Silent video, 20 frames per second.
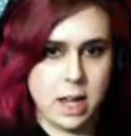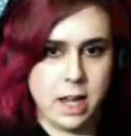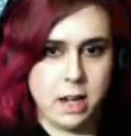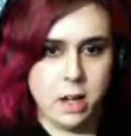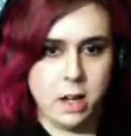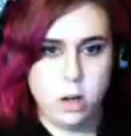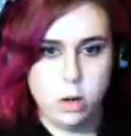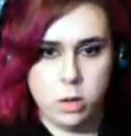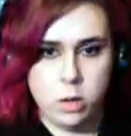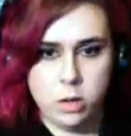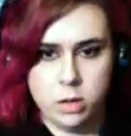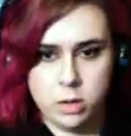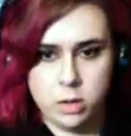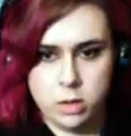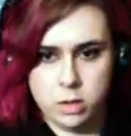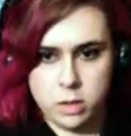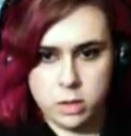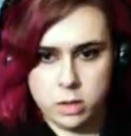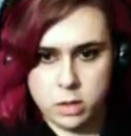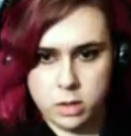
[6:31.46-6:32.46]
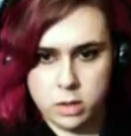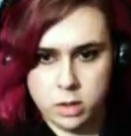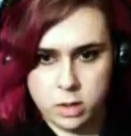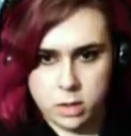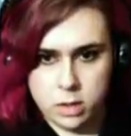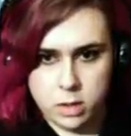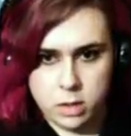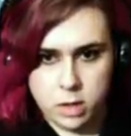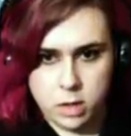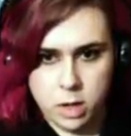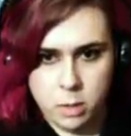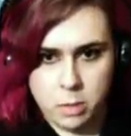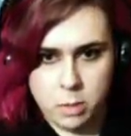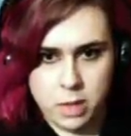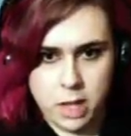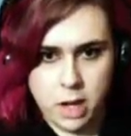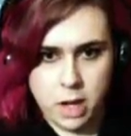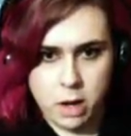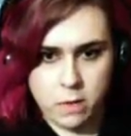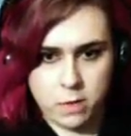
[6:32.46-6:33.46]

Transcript: Oh. Up there.